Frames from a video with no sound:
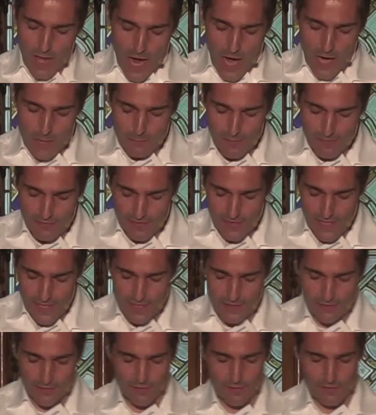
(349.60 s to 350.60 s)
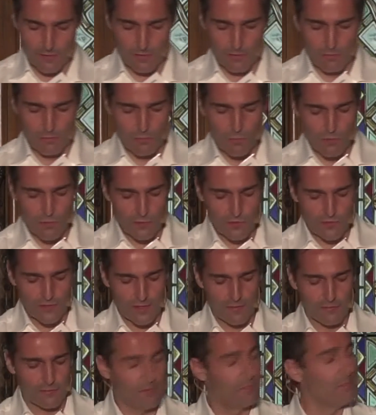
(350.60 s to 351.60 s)
IPv8 moves
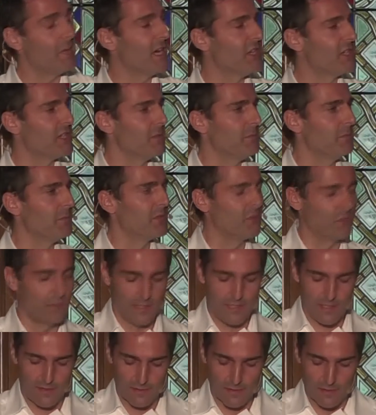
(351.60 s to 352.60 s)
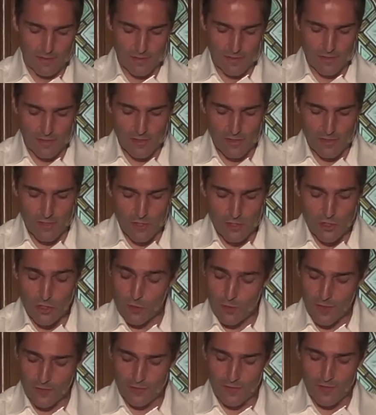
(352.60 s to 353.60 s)
information between
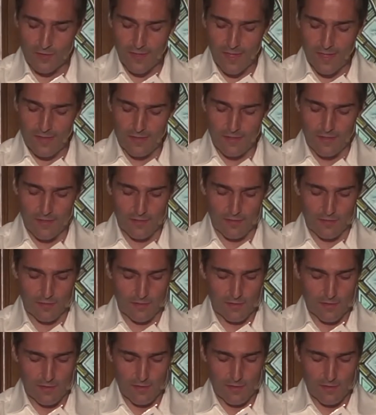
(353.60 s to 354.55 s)
trusted entities